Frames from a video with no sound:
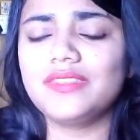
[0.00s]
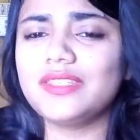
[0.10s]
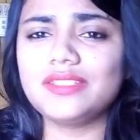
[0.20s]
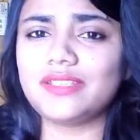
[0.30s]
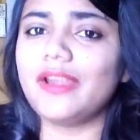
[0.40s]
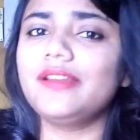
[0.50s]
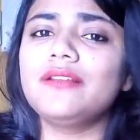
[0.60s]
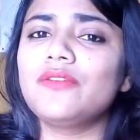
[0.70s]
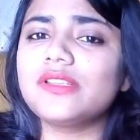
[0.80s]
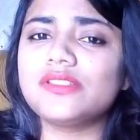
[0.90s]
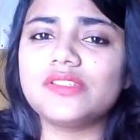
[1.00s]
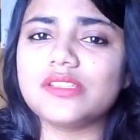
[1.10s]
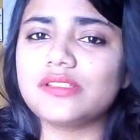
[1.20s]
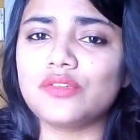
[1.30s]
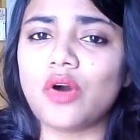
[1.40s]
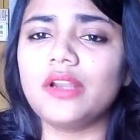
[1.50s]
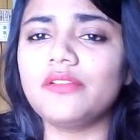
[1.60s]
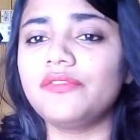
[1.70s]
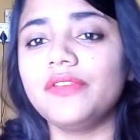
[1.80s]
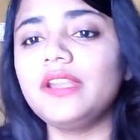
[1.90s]
this title was just not
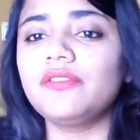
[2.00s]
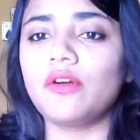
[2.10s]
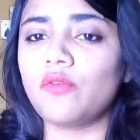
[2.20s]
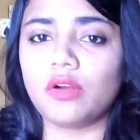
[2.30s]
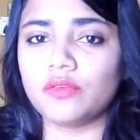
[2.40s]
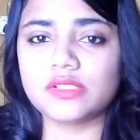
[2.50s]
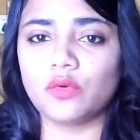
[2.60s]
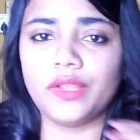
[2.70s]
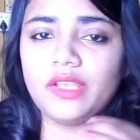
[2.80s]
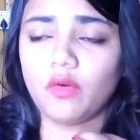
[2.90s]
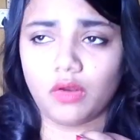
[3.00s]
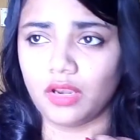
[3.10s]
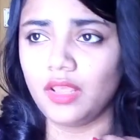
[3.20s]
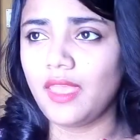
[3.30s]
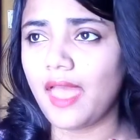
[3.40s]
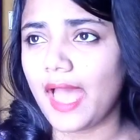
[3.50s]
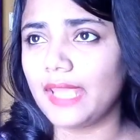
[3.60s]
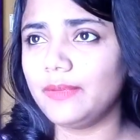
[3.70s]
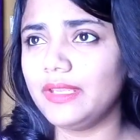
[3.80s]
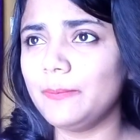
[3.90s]
a fit for what was going on.
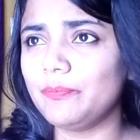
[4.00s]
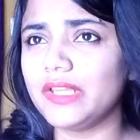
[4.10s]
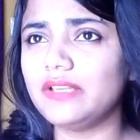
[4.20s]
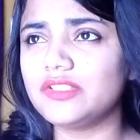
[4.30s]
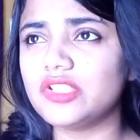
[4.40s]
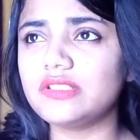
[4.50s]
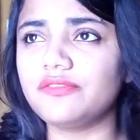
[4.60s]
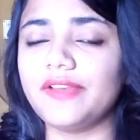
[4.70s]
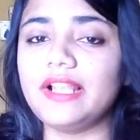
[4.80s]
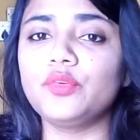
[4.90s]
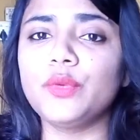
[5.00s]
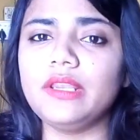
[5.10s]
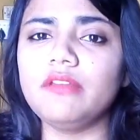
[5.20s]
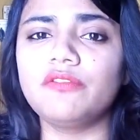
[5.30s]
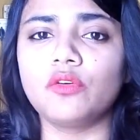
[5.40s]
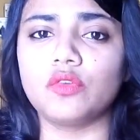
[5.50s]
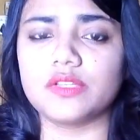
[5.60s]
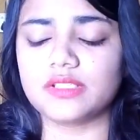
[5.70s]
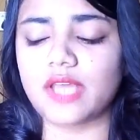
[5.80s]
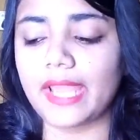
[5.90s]
I mean, it just felt really
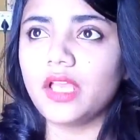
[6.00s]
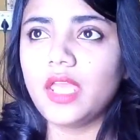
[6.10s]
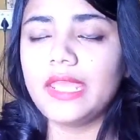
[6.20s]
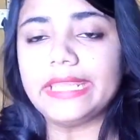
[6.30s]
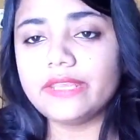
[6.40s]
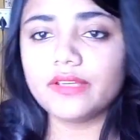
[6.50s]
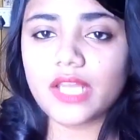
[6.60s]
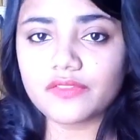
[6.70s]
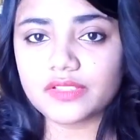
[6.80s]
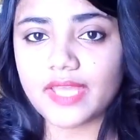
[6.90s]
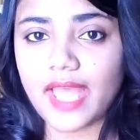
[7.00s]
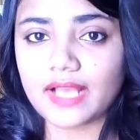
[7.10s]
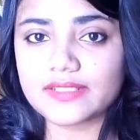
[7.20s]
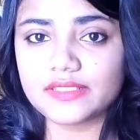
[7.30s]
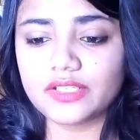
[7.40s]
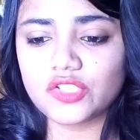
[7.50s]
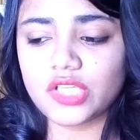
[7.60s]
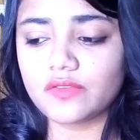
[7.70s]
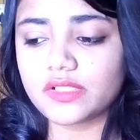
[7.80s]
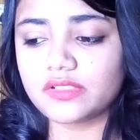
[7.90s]
forced. Even after the accident,
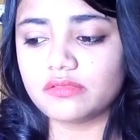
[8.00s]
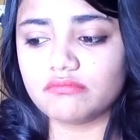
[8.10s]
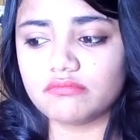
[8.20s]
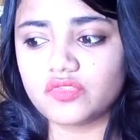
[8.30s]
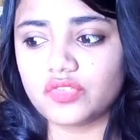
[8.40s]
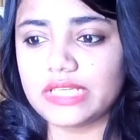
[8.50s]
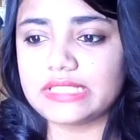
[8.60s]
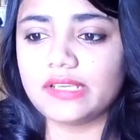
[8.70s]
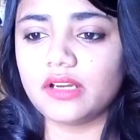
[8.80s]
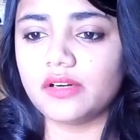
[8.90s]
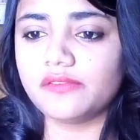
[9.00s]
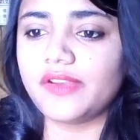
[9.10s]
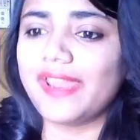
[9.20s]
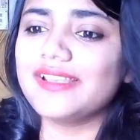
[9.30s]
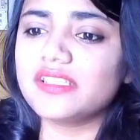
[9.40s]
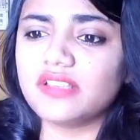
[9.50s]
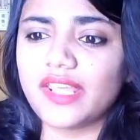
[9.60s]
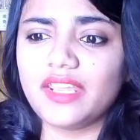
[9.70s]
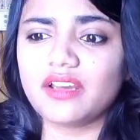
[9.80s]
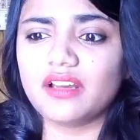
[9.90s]
she was treating her friends
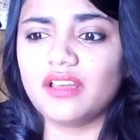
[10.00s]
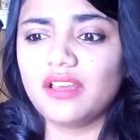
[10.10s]
like